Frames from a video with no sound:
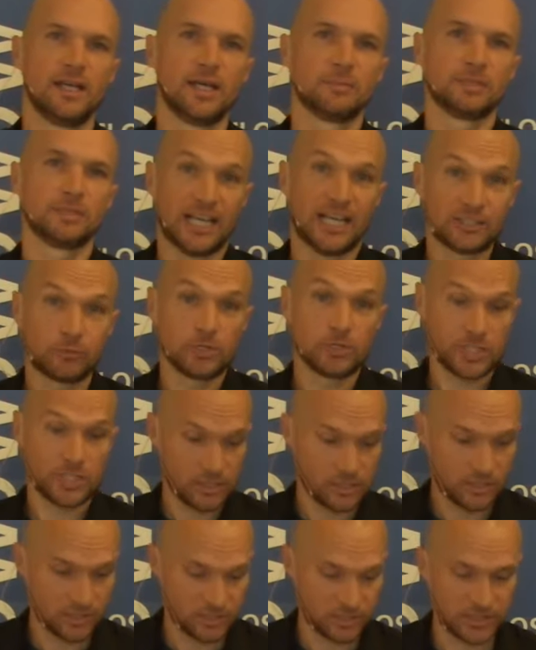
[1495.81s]
but that's what
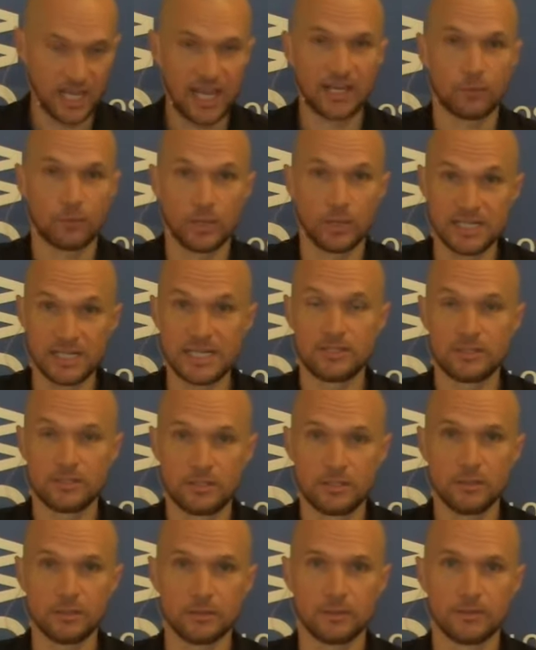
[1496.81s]
Jesus is saying we need to
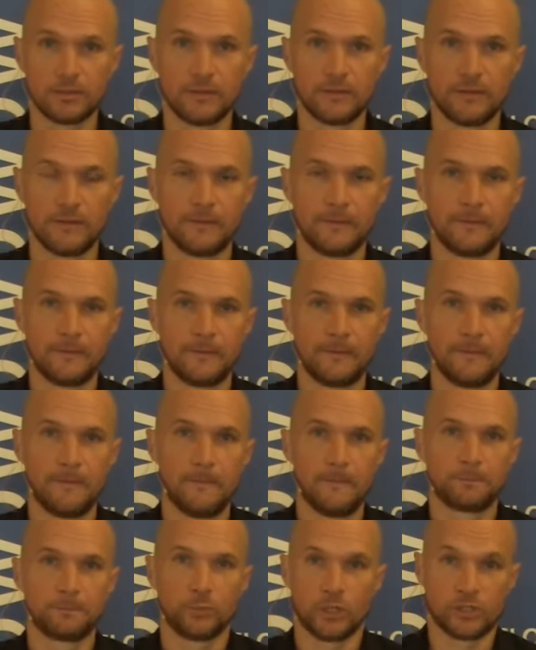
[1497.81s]
do.
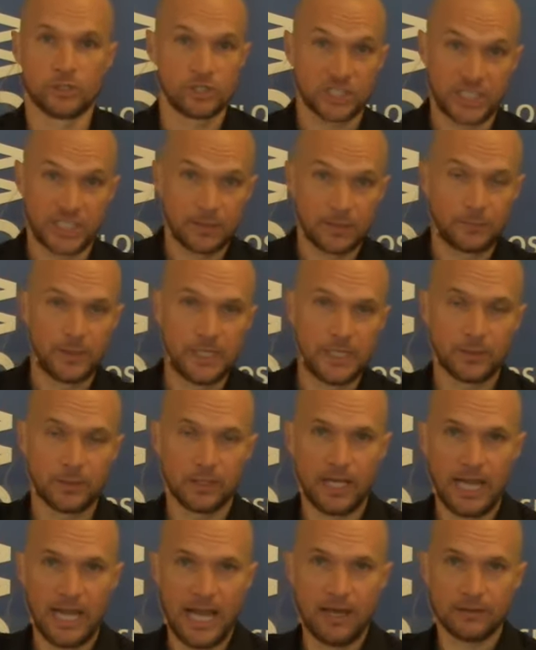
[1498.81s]
We don't just kick
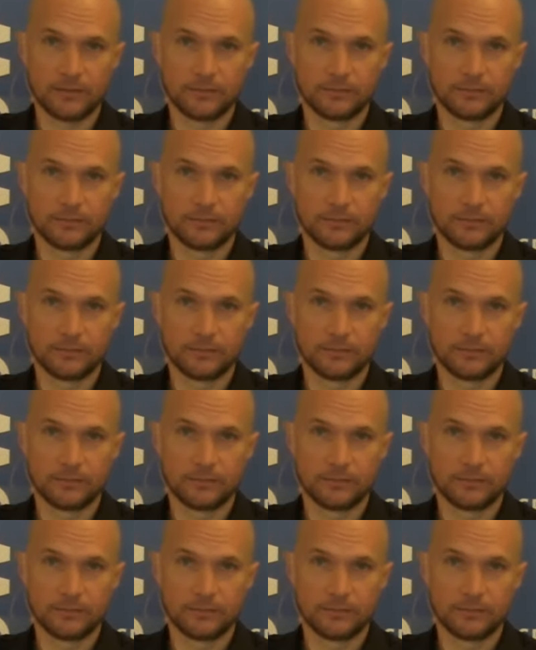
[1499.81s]
people out.